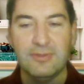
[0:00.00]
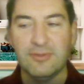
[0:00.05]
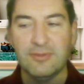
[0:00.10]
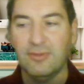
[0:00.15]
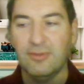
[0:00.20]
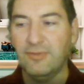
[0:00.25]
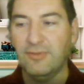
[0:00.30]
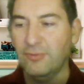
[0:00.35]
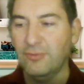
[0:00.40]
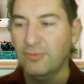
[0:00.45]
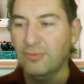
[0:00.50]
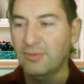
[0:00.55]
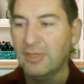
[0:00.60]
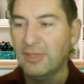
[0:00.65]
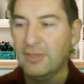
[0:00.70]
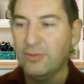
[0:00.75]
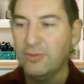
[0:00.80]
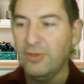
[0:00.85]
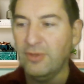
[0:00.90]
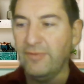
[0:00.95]
So if you
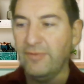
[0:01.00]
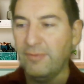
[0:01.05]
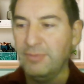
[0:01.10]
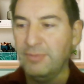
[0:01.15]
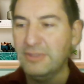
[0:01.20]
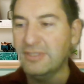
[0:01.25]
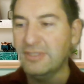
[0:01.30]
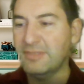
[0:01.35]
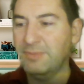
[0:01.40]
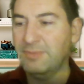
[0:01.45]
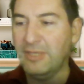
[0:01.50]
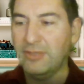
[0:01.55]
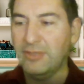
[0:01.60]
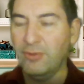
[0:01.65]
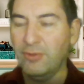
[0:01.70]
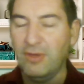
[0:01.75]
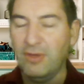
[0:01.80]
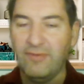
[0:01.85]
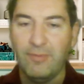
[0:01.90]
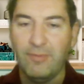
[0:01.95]
have a business plan
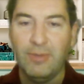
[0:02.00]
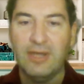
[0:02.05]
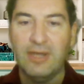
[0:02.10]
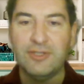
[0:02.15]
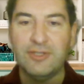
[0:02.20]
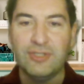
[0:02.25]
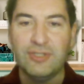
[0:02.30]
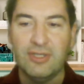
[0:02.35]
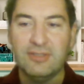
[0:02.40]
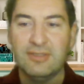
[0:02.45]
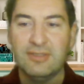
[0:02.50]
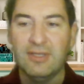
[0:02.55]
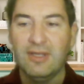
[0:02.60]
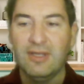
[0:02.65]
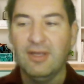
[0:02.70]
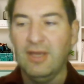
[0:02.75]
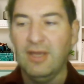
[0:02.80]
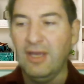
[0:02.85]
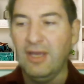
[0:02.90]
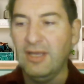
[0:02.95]
or you have a budget,
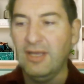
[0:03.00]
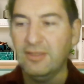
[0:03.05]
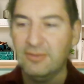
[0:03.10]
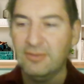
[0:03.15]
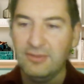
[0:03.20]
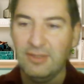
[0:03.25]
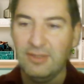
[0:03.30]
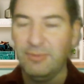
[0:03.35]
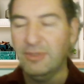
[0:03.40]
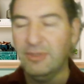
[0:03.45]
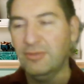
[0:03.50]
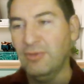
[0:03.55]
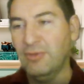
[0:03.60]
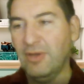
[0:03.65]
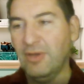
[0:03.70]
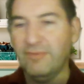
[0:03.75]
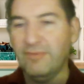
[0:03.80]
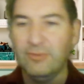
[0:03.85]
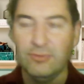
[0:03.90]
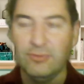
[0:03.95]
and I mean you
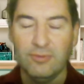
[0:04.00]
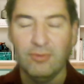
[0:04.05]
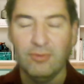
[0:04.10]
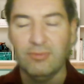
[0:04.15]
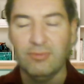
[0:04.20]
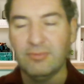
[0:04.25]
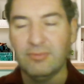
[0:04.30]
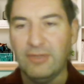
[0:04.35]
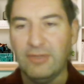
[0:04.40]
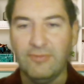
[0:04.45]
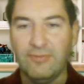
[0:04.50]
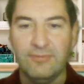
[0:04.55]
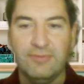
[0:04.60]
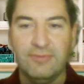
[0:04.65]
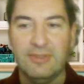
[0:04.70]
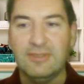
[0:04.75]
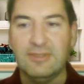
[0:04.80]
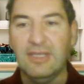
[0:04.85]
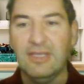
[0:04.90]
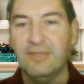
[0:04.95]
have kind of
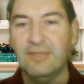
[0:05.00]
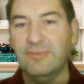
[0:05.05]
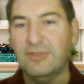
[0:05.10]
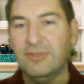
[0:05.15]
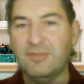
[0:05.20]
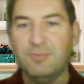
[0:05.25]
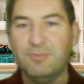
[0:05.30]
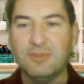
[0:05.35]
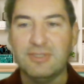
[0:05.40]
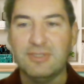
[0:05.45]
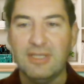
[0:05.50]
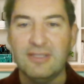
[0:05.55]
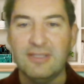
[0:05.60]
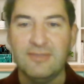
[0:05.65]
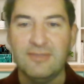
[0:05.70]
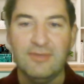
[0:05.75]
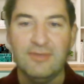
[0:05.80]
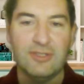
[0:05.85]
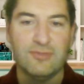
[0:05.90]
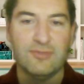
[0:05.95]
10-20%
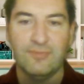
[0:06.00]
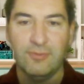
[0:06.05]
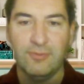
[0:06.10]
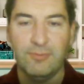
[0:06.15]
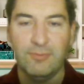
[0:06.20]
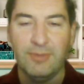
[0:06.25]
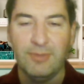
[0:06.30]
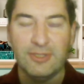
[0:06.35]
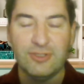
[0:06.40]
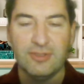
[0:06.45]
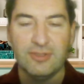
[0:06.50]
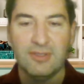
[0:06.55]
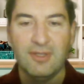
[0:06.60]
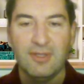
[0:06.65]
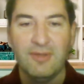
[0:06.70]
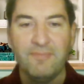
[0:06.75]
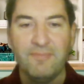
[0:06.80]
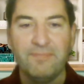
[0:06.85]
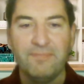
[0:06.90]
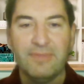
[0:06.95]
deviation from budget.
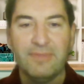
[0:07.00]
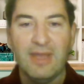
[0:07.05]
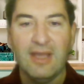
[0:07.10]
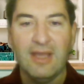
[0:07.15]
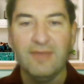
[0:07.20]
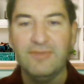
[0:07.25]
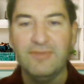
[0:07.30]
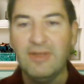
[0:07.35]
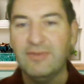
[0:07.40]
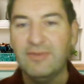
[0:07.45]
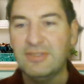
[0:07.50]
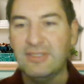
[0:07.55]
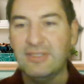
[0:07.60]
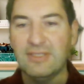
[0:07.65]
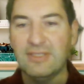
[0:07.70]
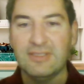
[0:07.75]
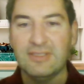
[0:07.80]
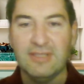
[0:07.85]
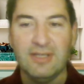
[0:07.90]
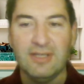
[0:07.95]
I have never
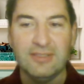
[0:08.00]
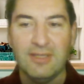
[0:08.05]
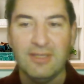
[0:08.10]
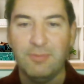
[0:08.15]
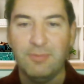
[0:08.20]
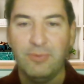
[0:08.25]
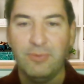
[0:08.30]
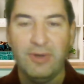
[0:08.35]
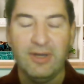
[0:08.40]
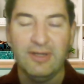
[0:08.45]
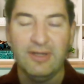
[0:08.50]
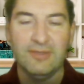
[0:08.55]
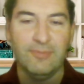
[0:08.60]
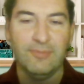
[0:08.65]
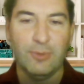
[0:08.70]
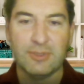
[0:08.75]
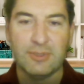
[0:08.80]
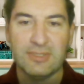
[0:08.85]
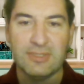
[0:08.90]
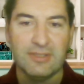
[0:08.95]
seen a startup where it
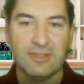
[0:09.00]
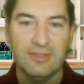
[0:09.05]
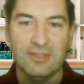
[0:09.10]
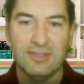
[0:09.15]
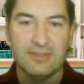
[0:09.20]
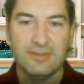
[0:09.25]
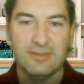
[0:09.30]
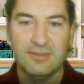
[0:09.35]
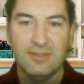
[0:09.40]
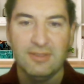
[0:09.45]
works like this.